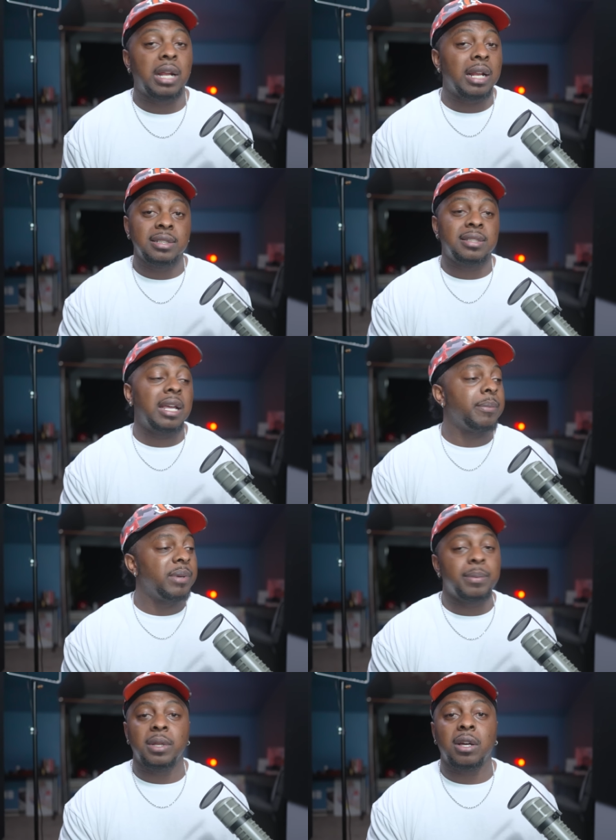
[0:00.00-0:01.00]
And all these same
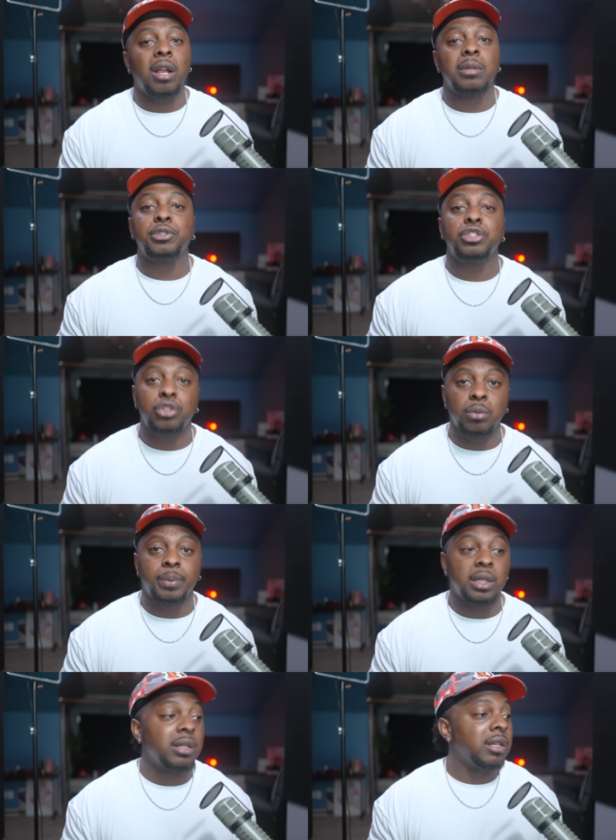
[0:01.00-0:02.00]
people will call him
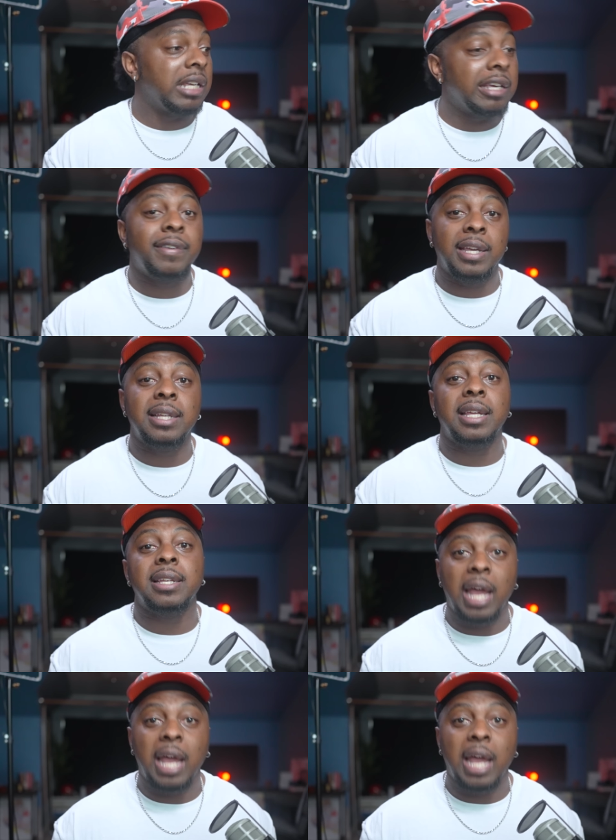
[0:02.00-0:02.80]
stupid if he did